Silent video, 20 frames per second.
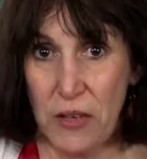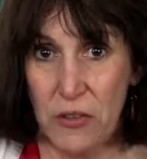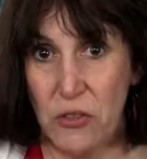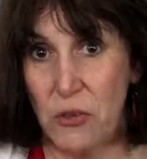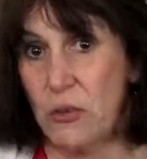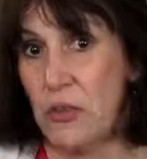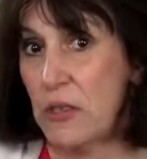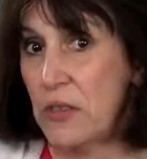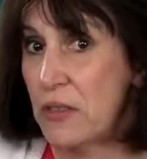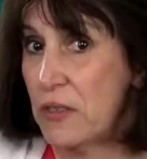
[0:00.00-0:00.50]

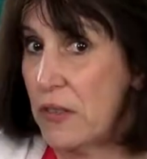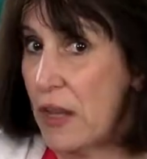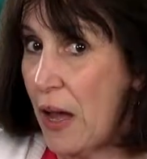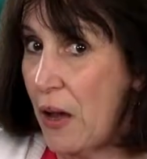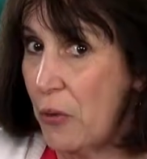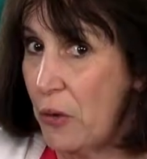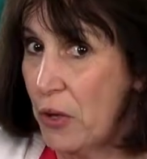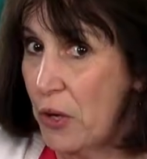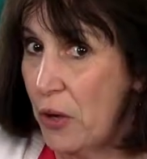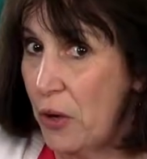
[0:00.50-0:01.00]
So this is
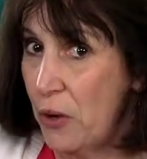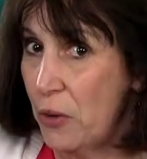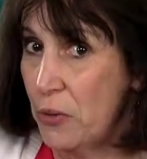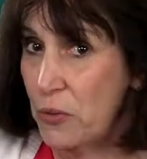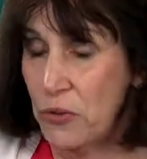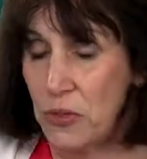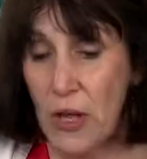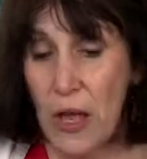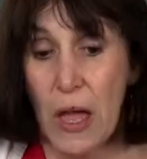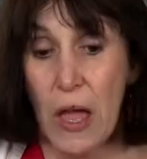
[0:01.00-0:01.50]
how it
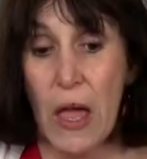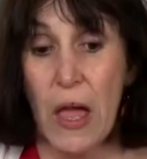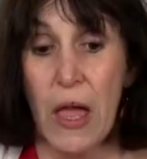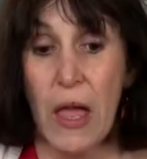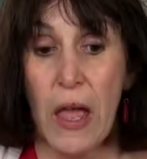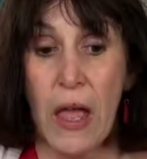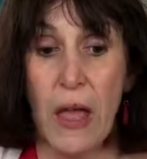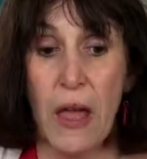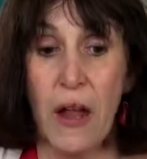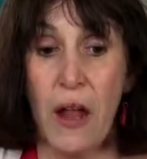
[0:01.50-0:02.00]
goes.
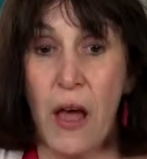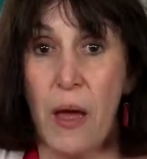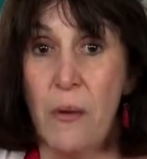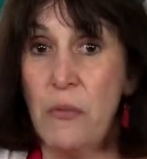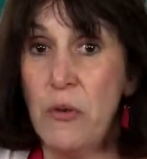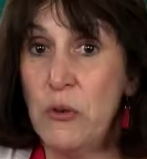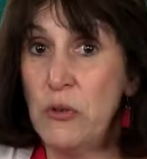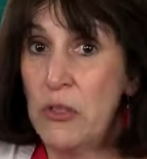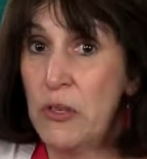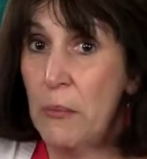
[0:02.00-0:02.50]
And I'm
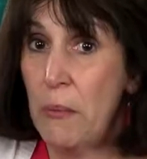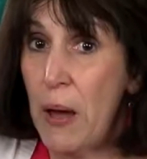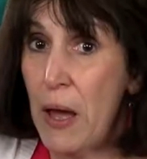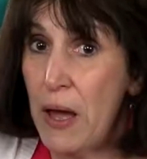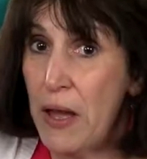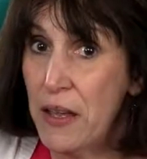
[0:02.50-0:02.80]
using my